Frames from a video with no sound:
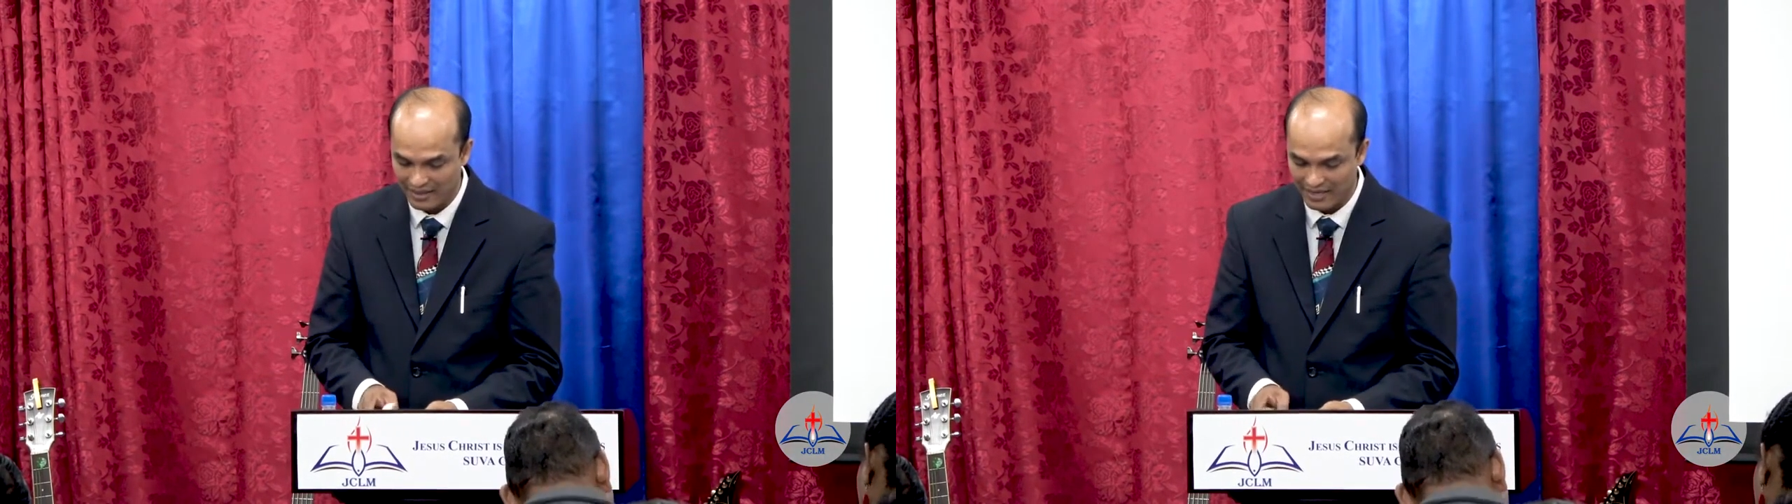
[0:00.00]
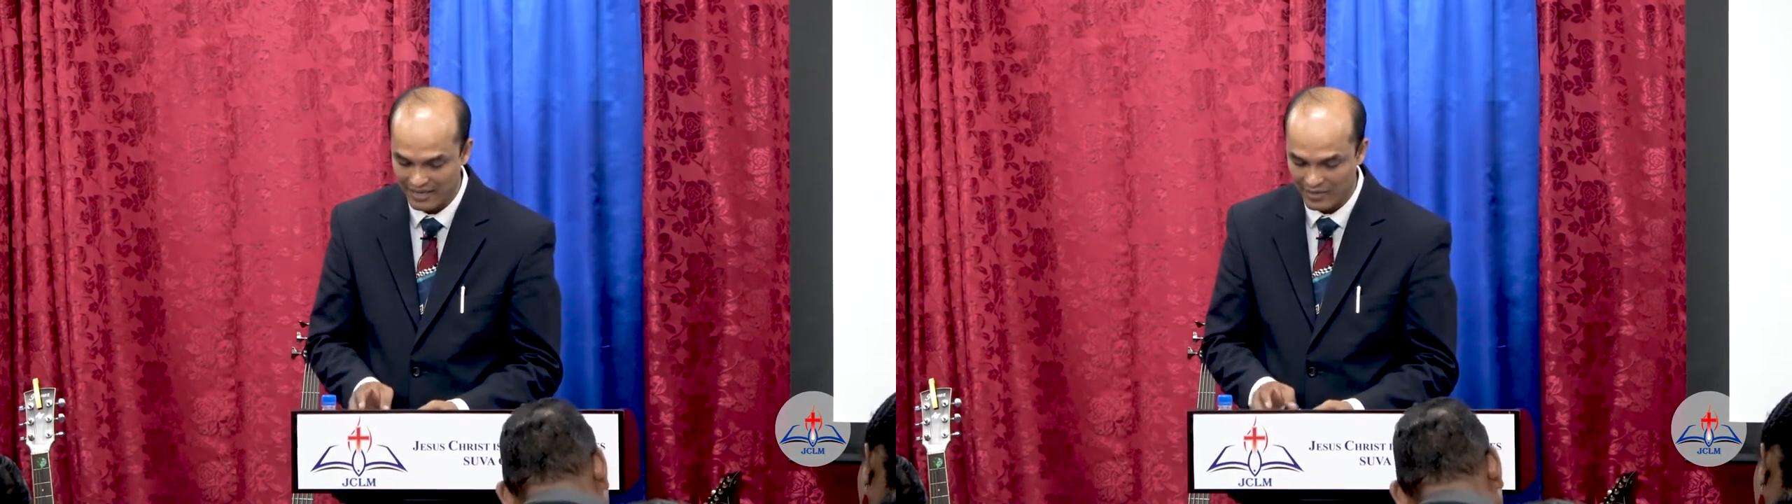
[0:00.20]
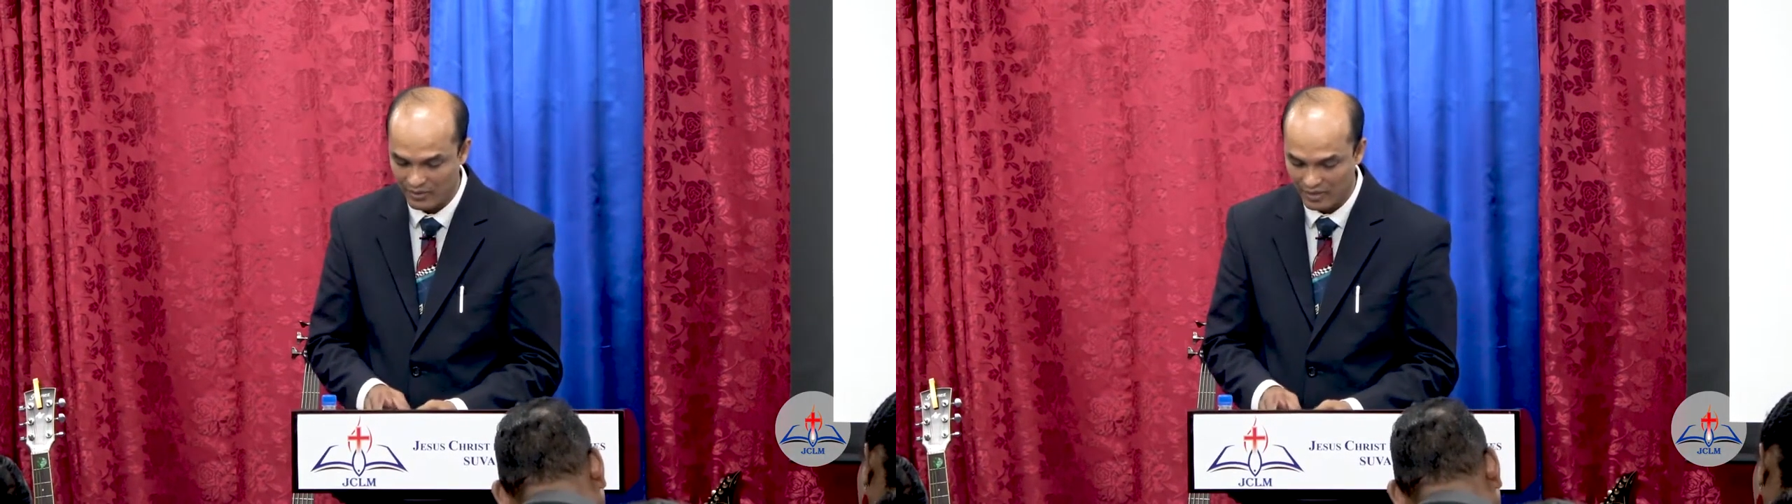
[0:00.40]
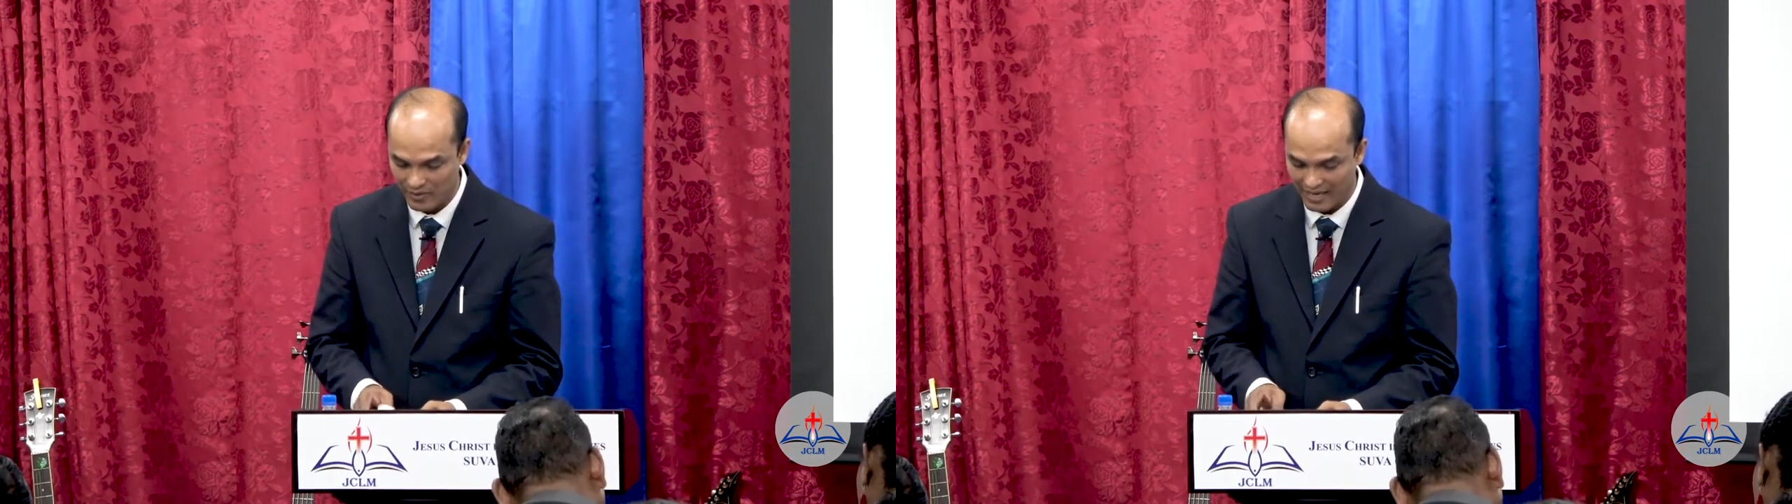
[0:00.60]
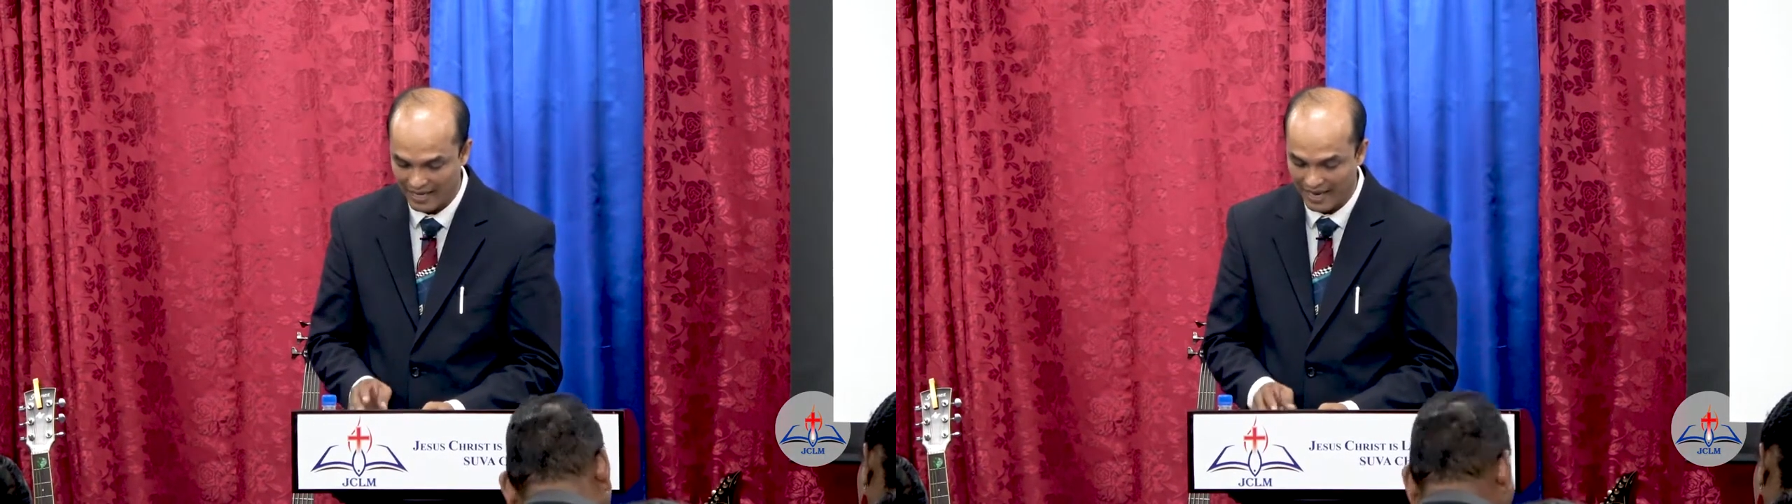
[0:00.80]
Kali New
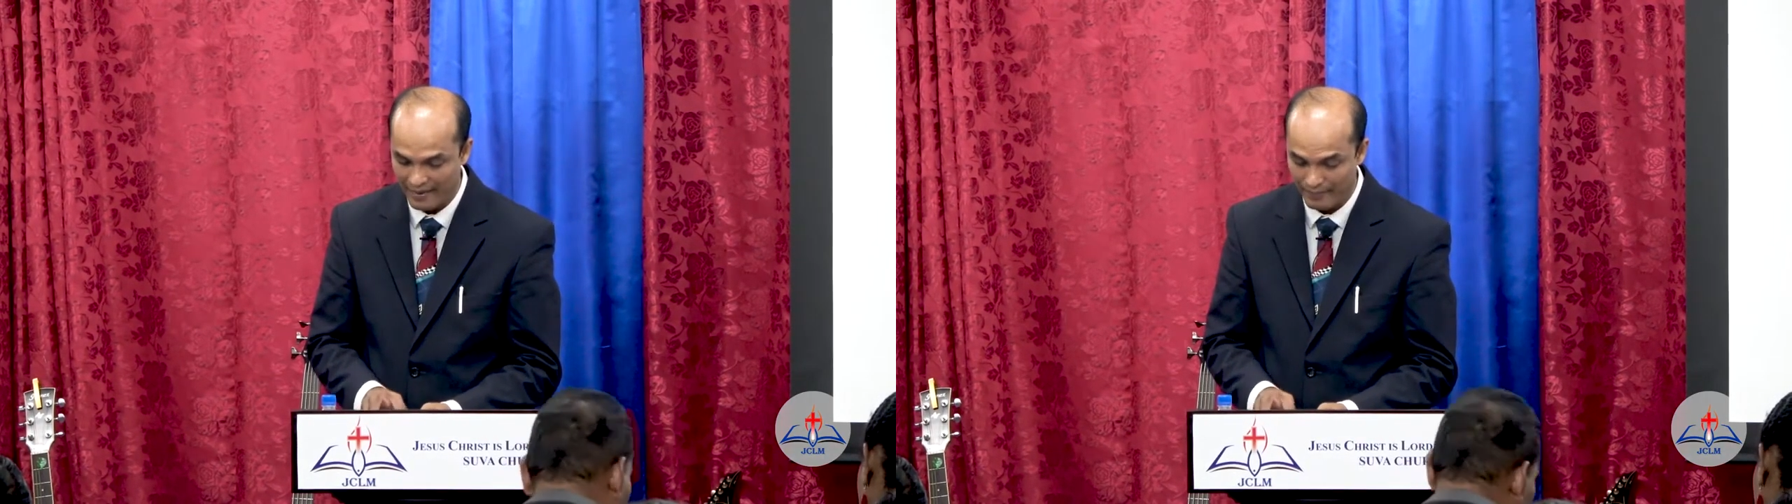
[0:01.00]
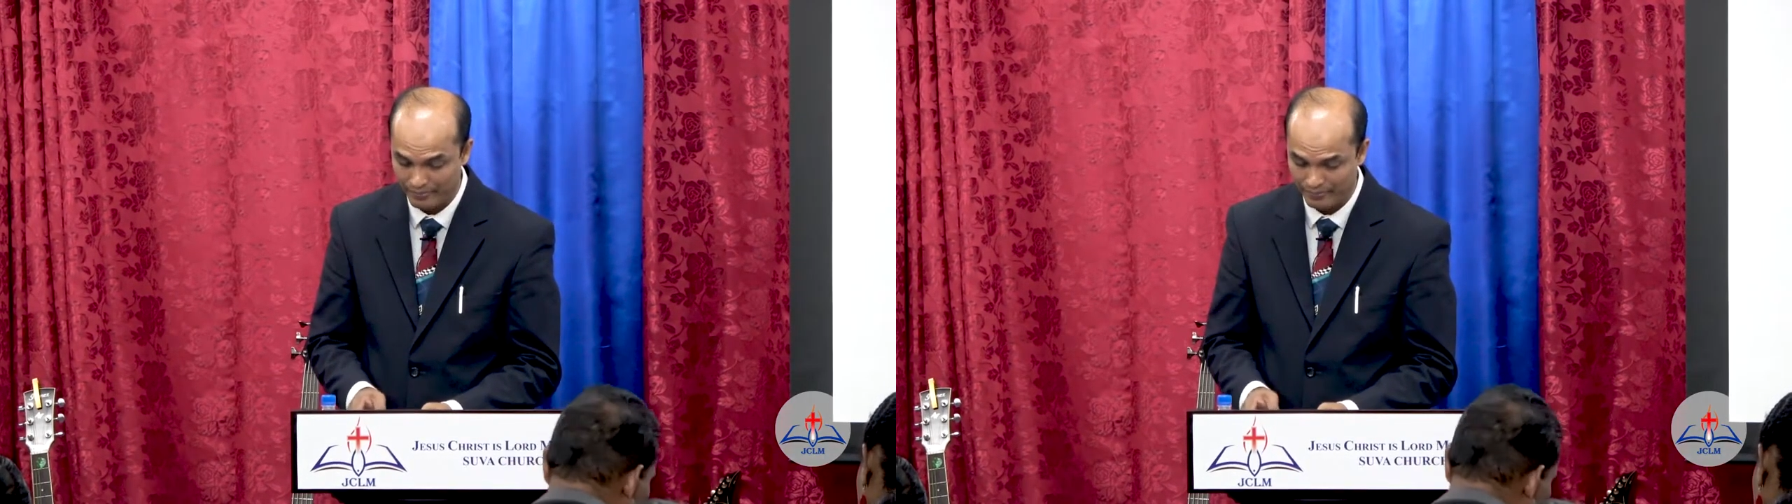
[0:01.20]
Testament lekaya.